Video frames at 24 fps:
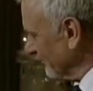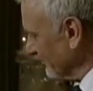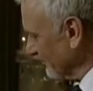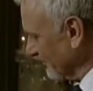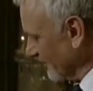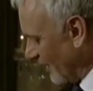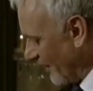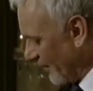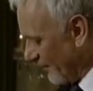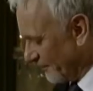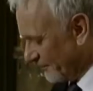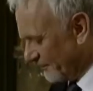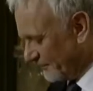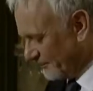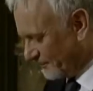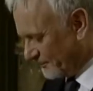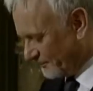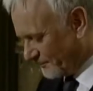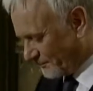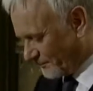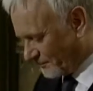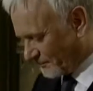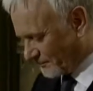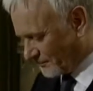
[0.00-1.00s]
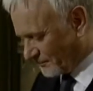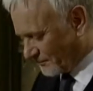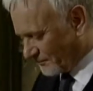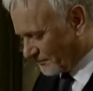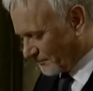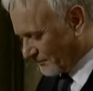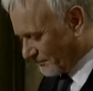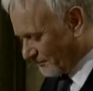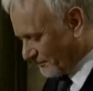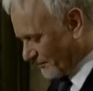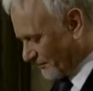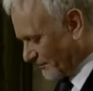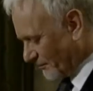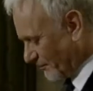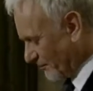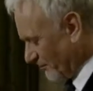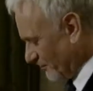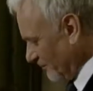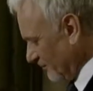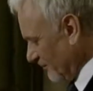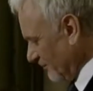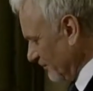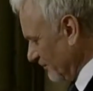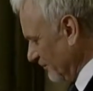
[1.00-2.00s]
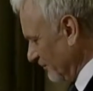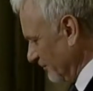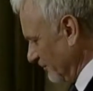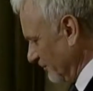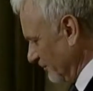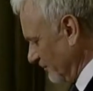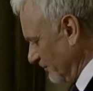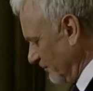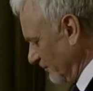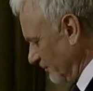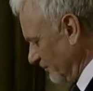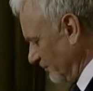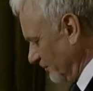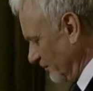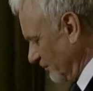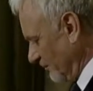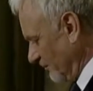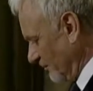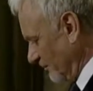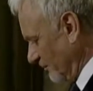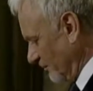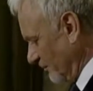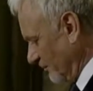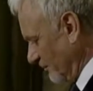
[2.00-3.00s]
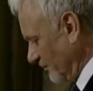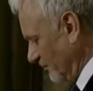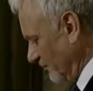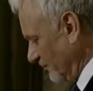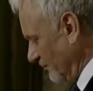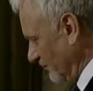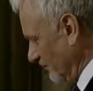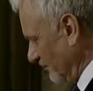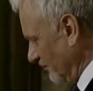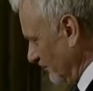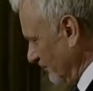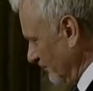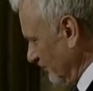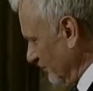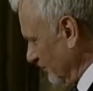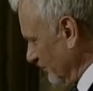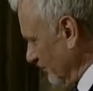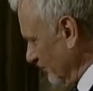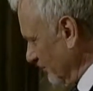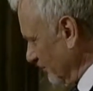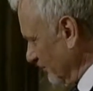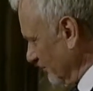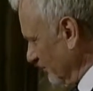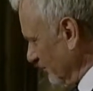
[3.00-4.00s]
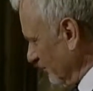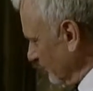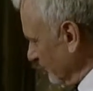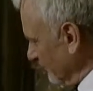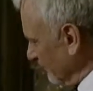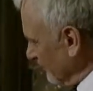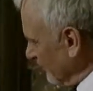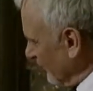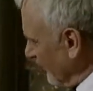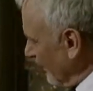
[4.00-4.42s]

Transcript: The person shown says nothing.